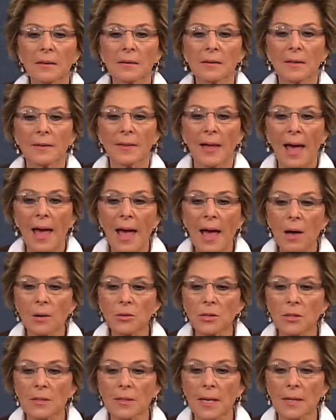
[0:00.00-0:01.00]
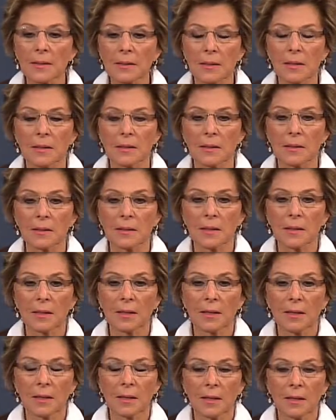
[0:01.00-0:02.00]
that the House sent us
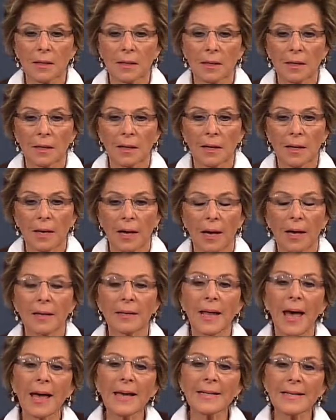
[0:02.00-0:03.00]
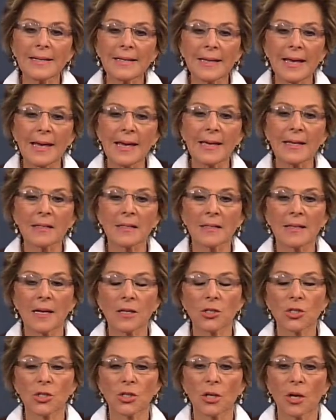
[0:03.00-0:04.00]
a 90-day
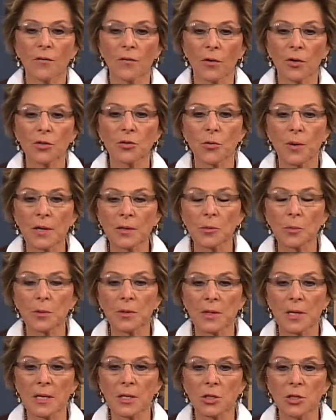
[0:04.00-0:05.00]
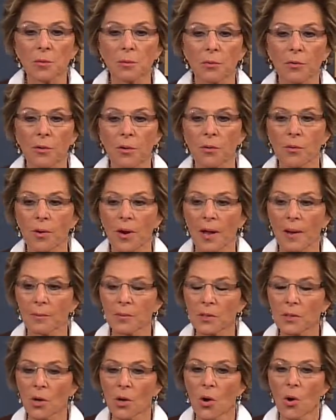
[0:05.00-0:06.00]
extension of our transportation
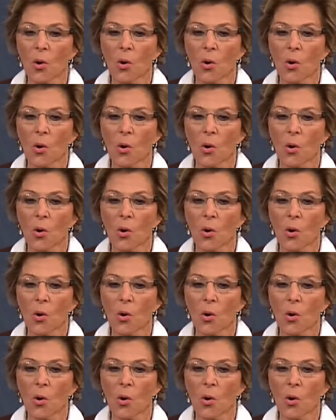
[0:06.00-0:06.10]
programs